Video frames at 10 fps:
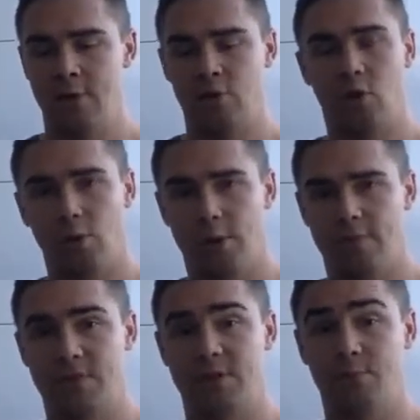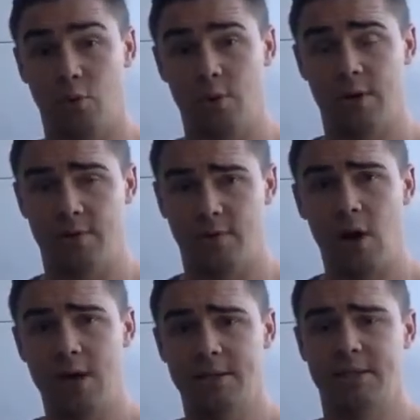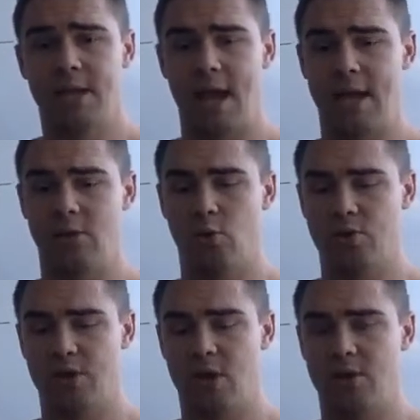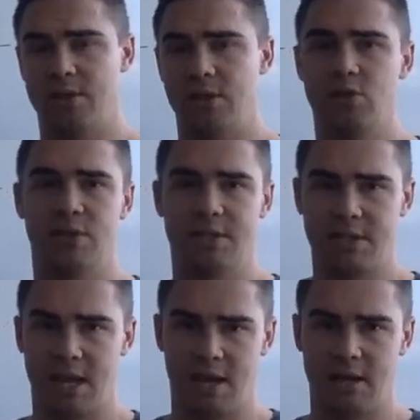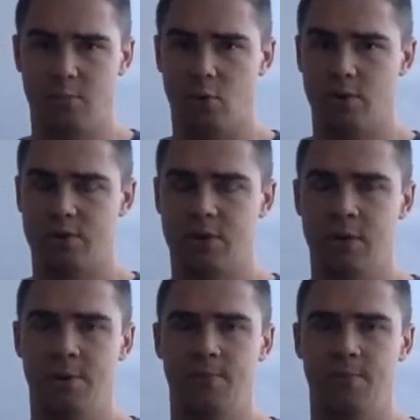call on for support and advice, and also to use the sounding boards.